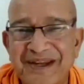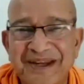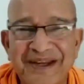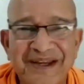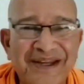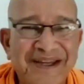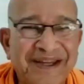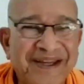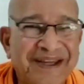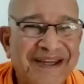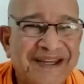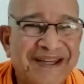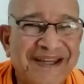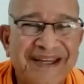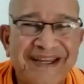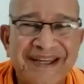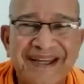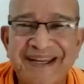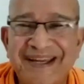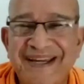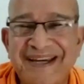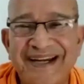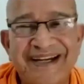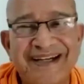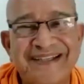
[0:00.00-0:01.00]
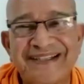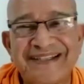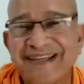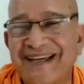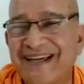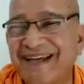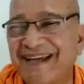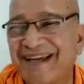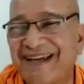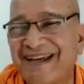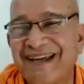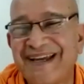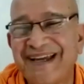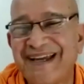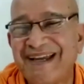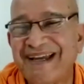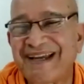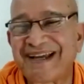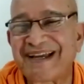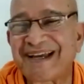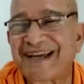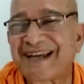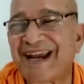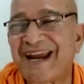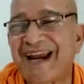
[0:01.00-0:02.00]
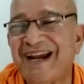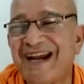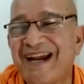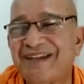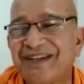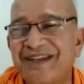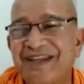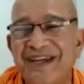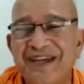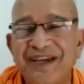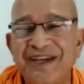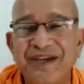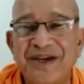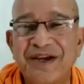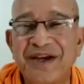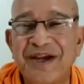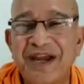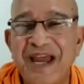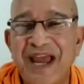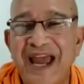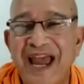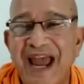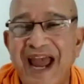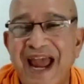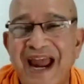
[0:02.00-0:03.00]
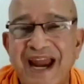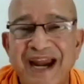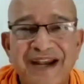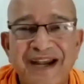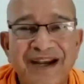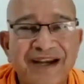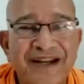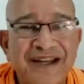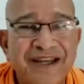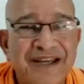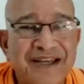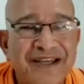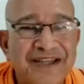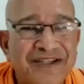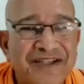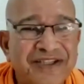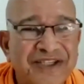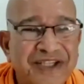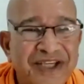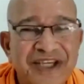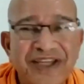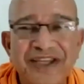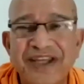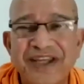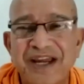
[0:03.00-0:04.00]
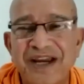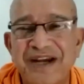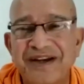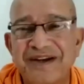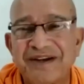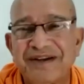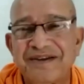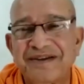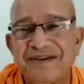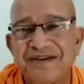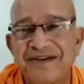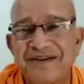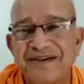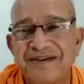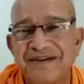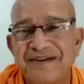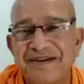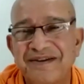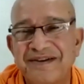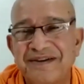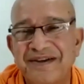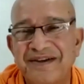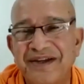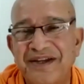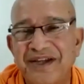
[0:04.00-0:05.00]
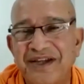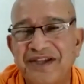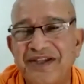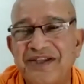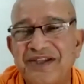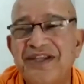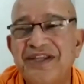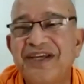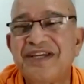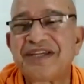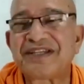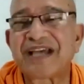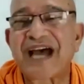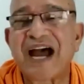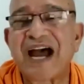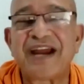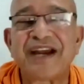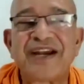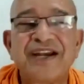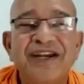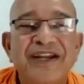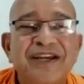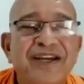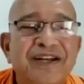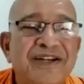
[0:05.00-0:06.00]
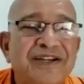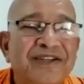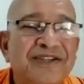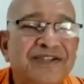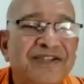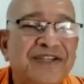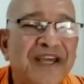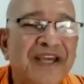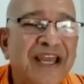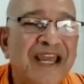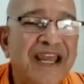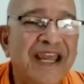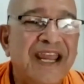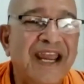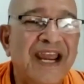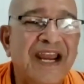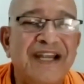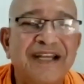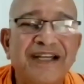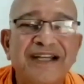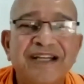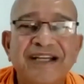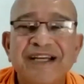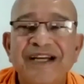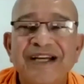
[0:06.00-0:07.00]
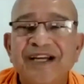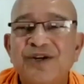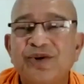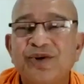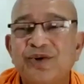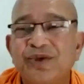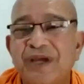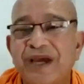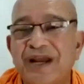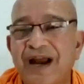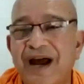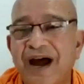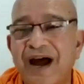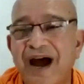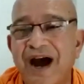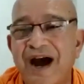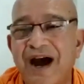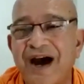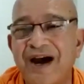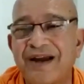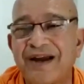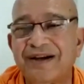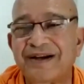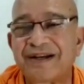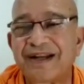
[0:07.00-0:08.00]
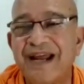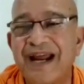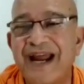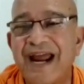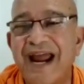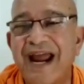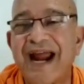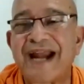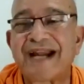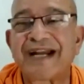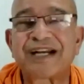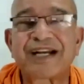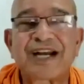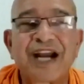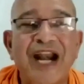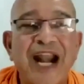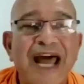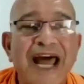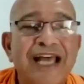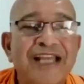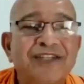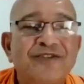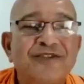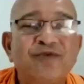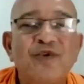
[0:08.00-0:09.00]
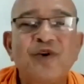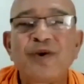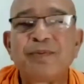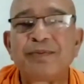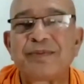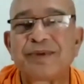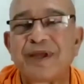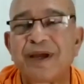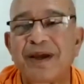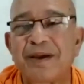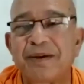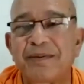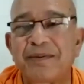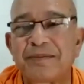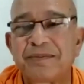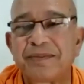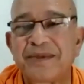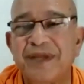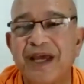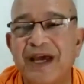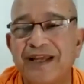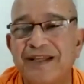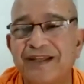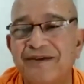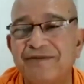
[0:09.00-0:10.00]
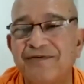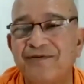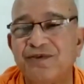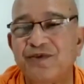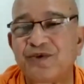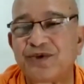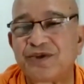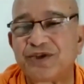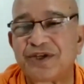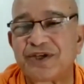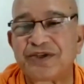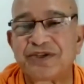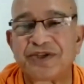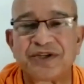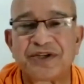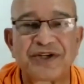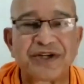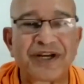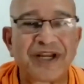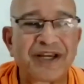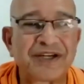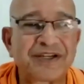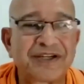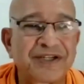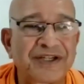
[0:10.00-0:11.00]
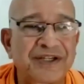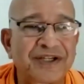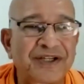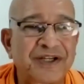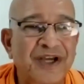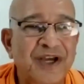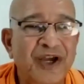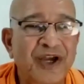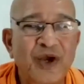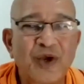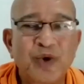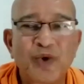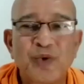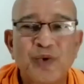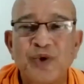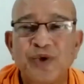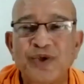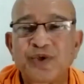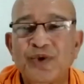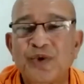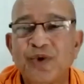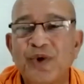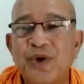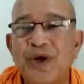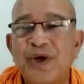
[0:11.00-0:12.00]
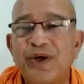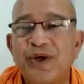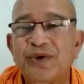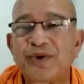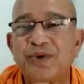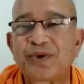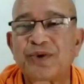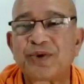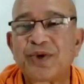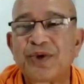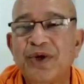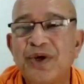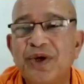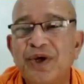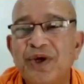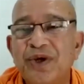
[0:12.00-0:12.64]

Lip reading: it is a great thing. And see that these ideals enter into their heart and transform them. They are the future generation who is going to